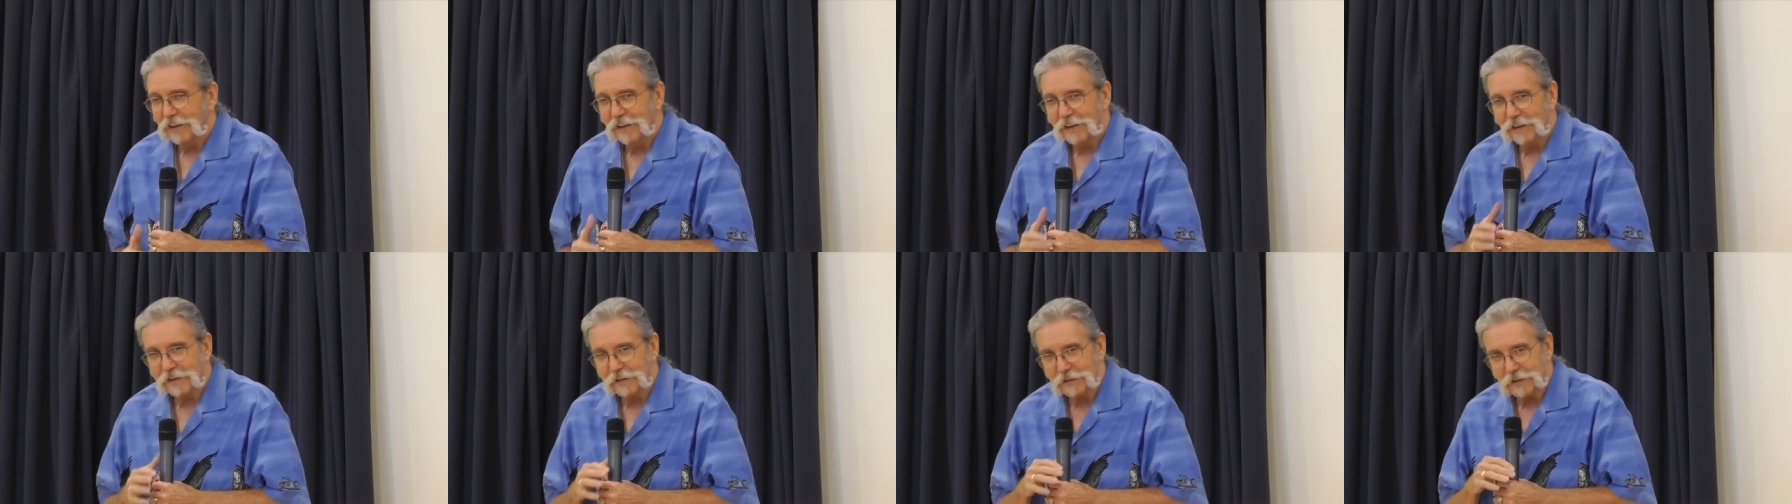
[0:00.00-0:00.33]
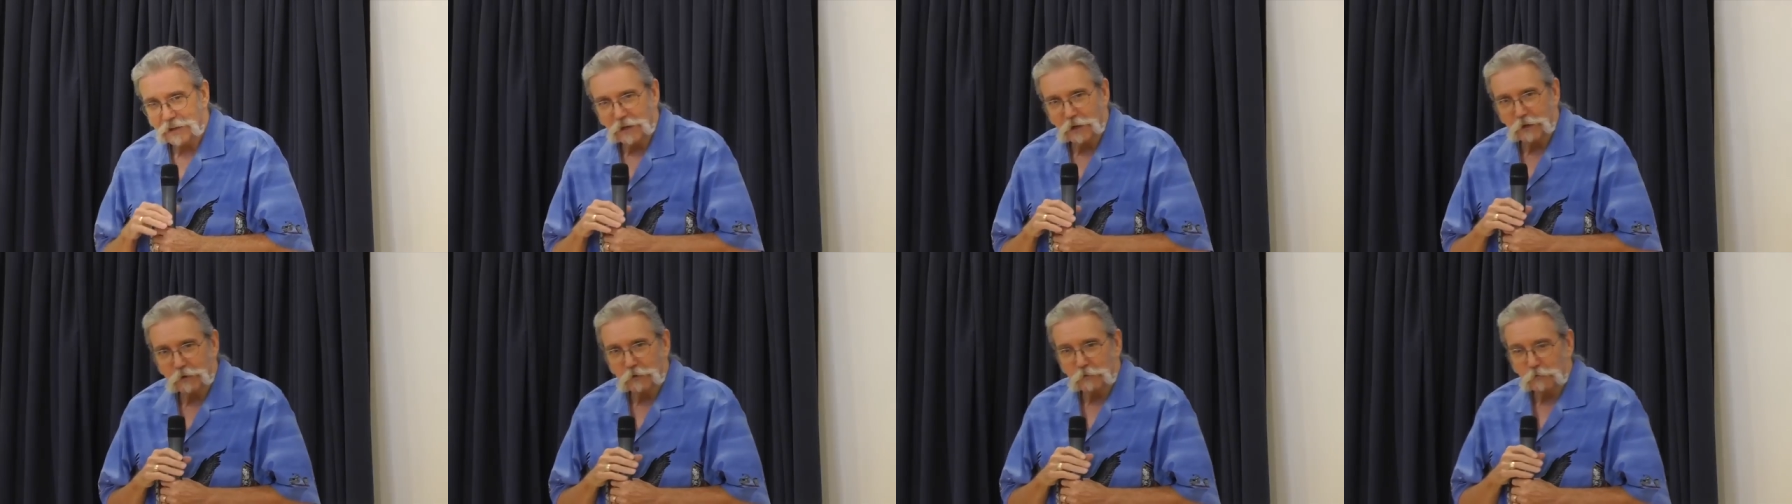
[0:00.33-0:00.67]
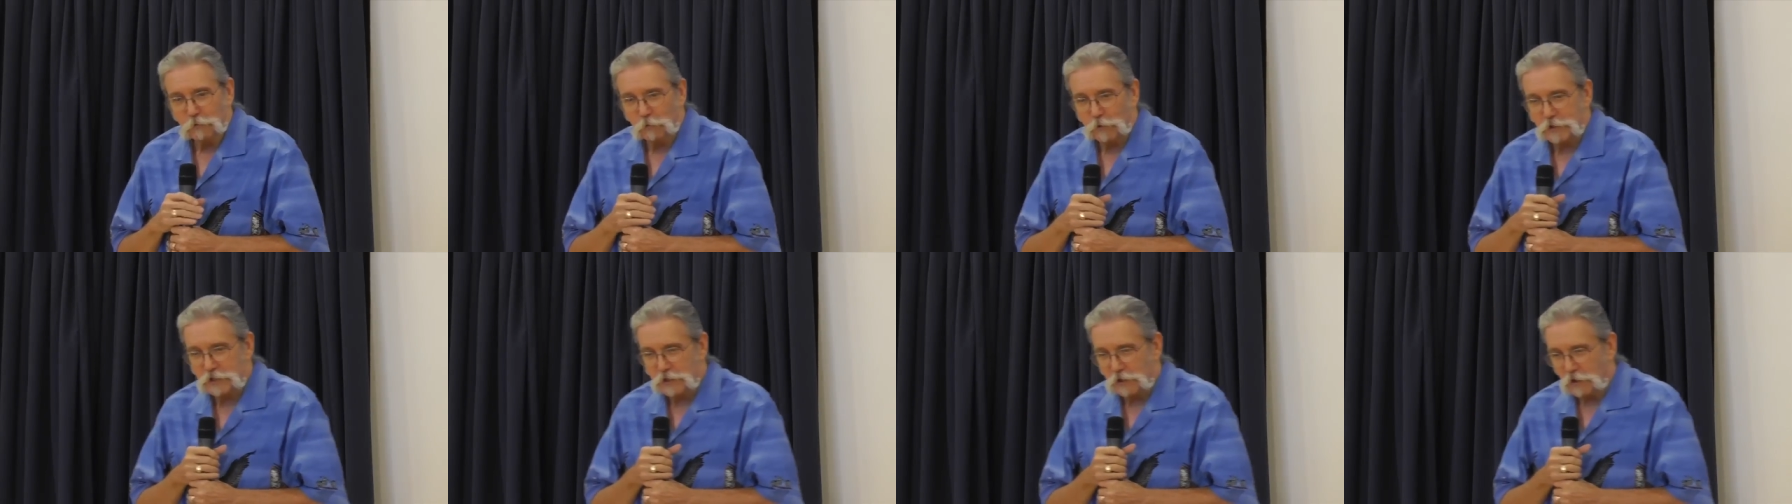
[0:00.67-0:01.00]
And
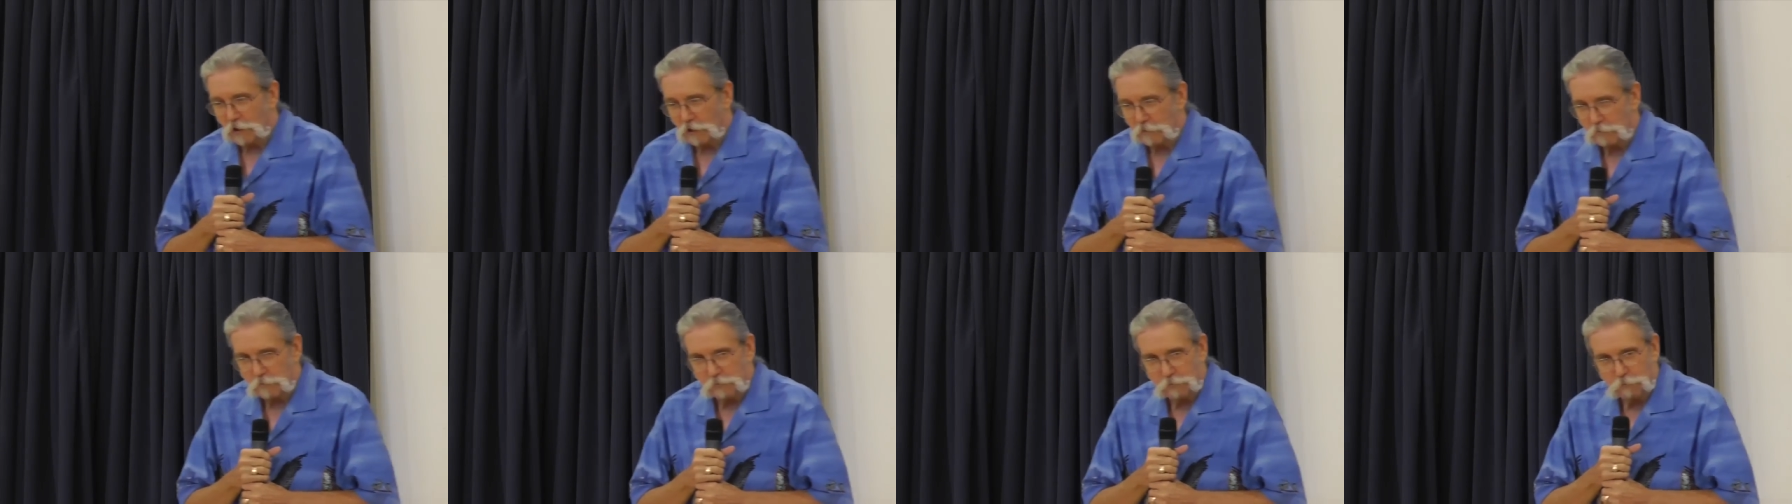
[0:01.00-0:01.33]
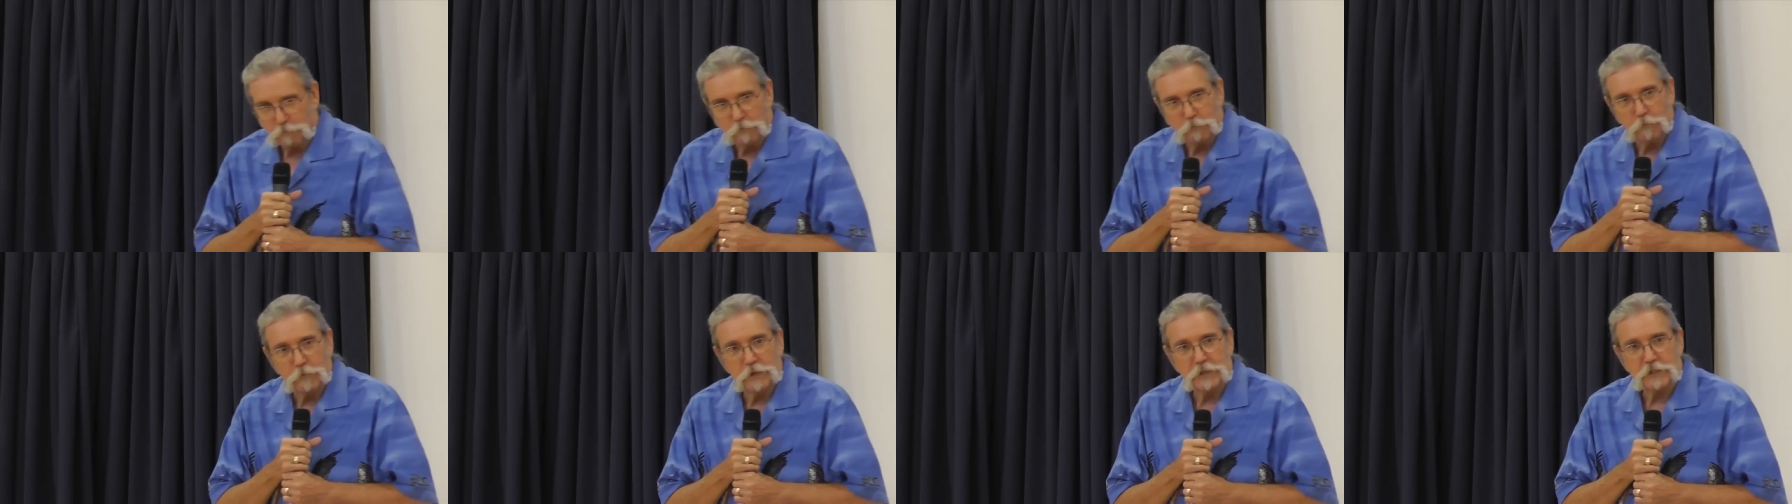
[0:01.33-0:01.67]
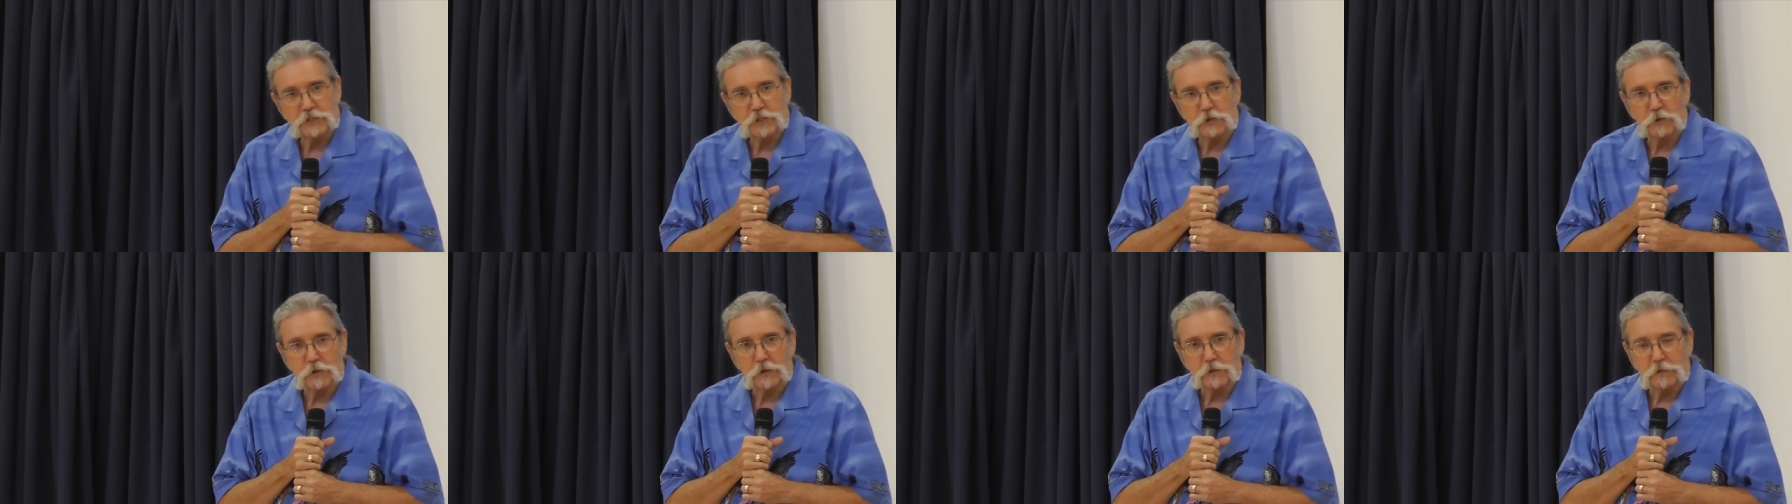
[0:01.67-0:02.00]
we started
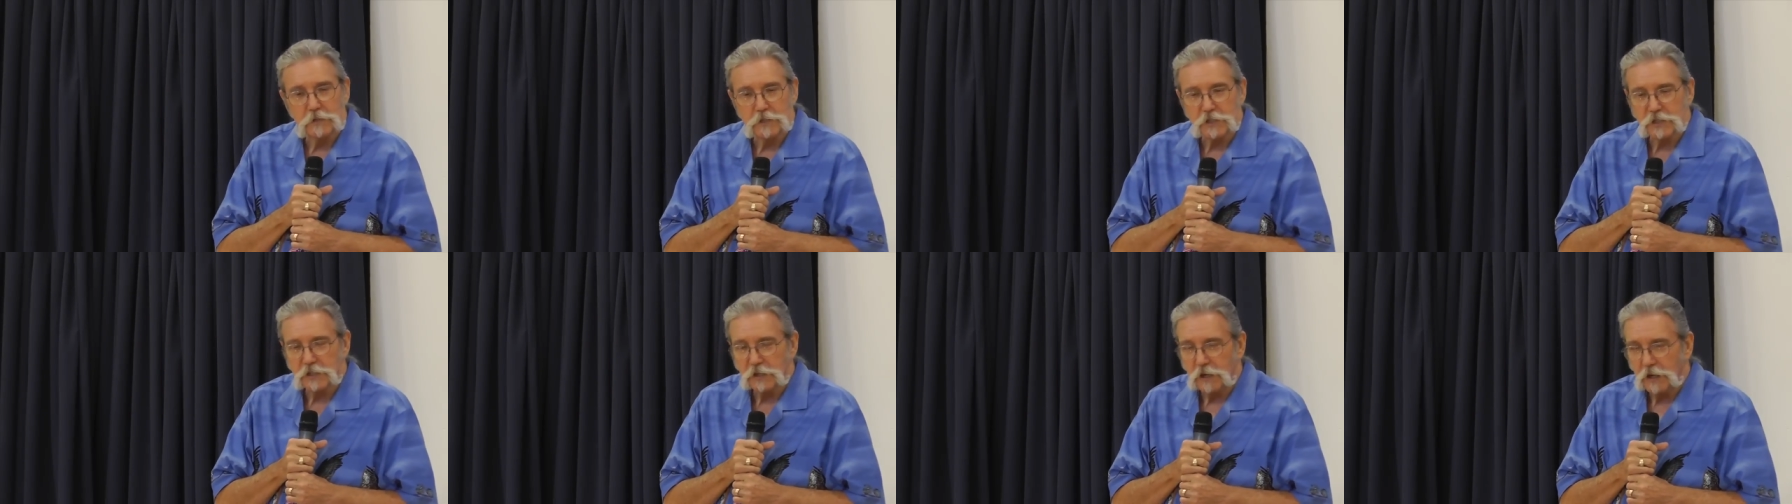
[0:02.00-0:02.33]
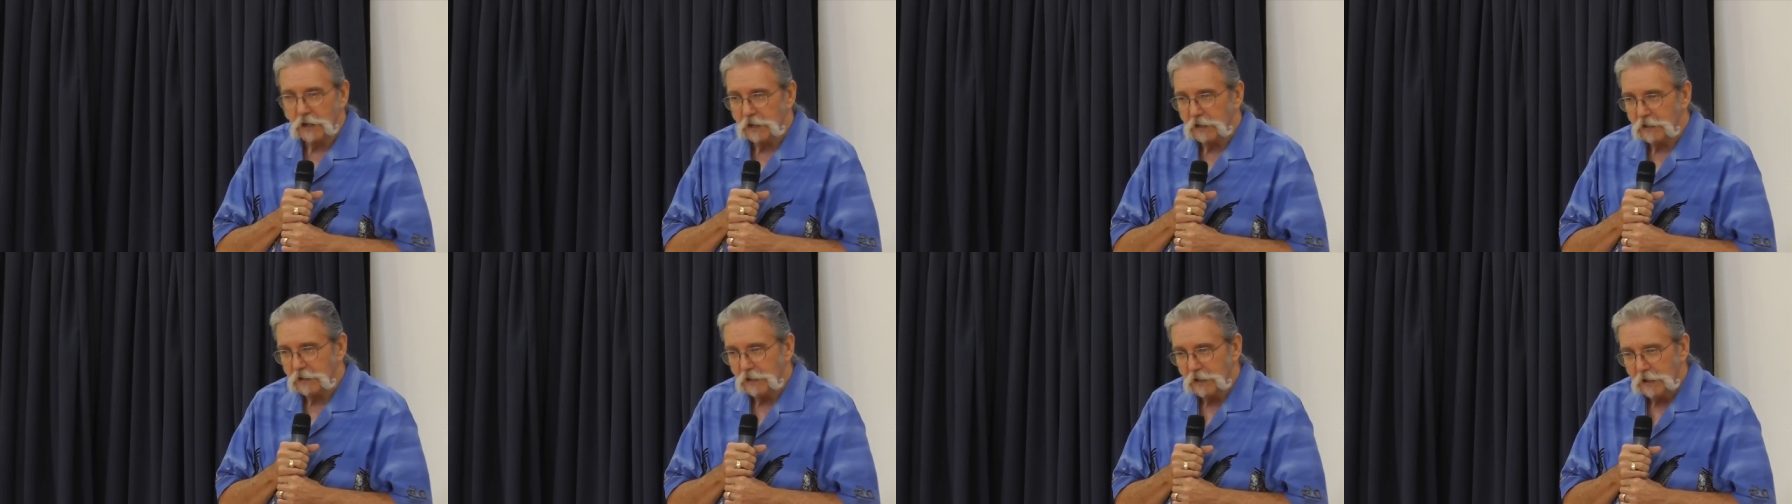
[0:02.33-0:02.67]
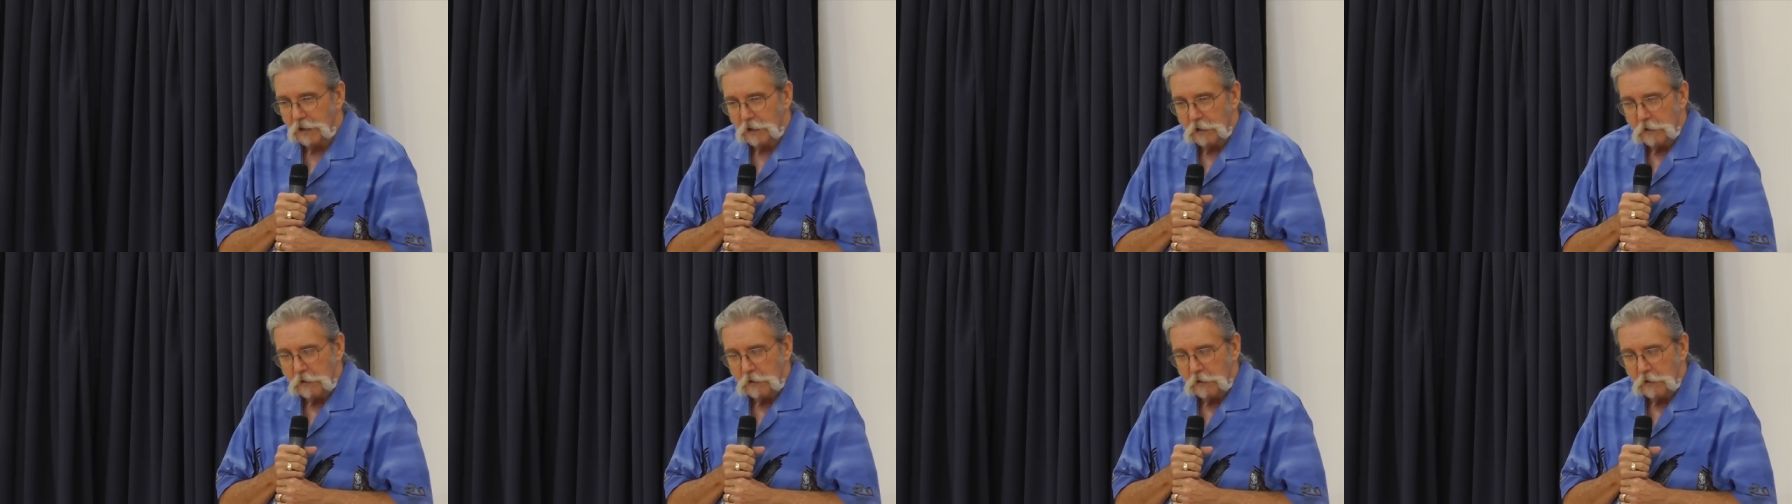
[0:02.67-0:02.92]
ministering to this guy.